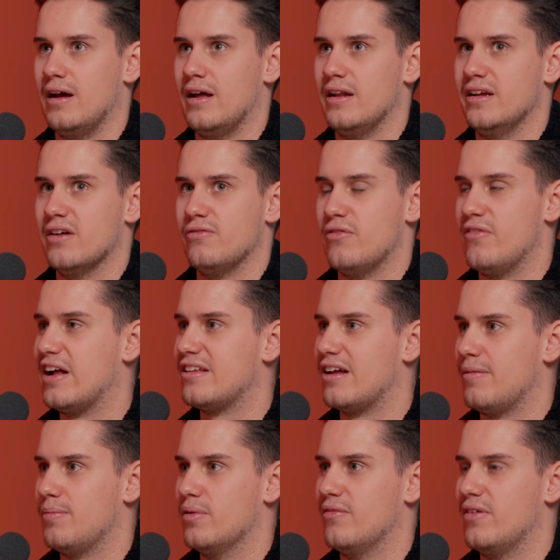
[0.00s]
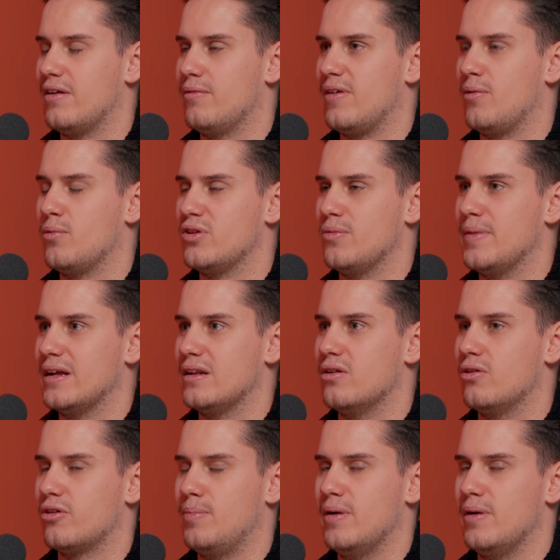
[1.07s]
And yeah, for that to happen, that was a big knock.